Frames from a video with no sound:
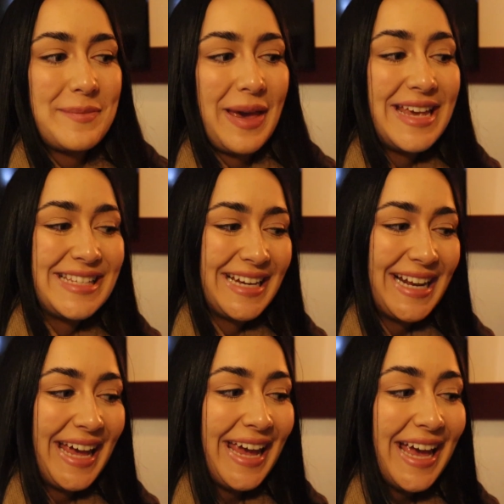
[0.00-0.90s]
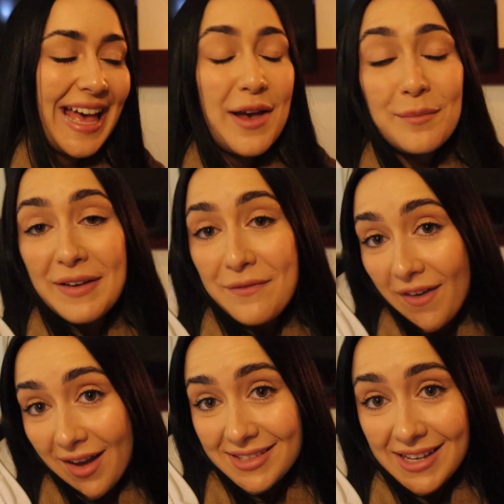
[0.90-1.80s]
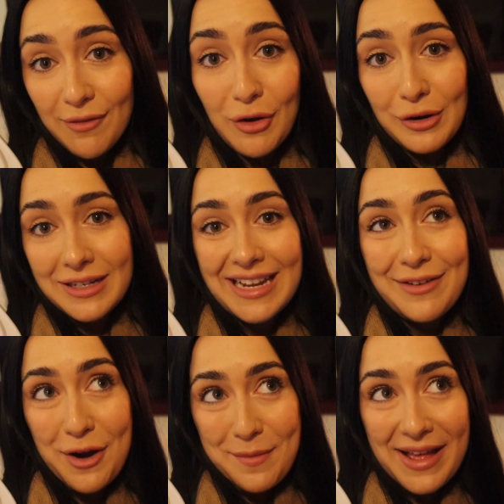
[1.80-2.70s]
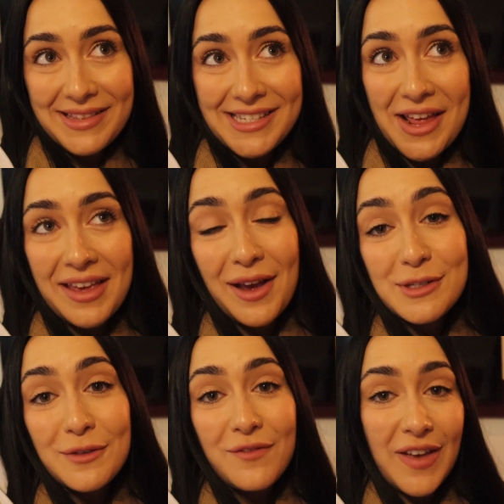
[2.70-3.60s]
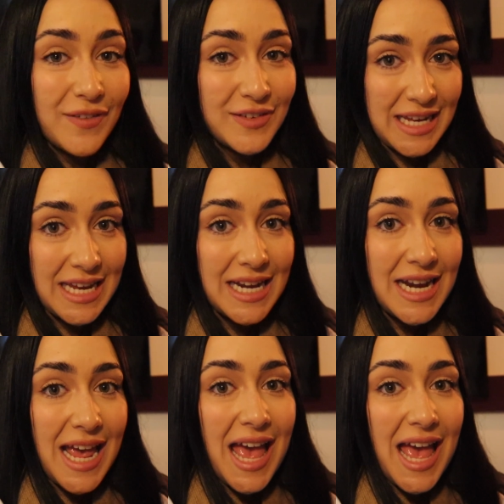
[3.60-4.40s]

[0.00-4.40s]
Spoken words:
Basically, my first ever holiday romance, I think I was 15